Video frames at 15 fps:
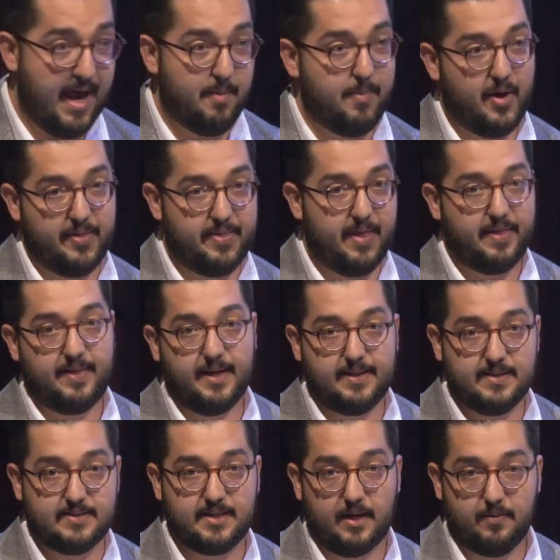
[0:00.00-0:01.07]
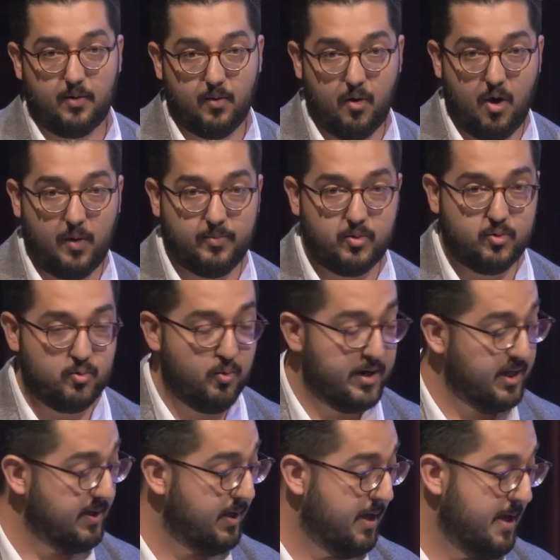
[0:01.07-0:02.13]
but the thickness can go up to
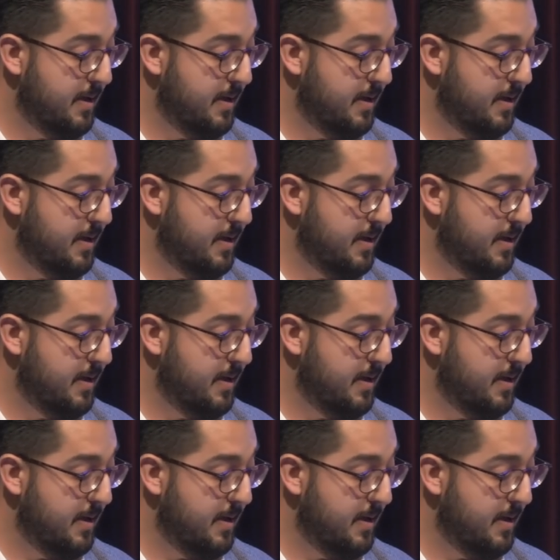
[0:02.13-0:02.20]
20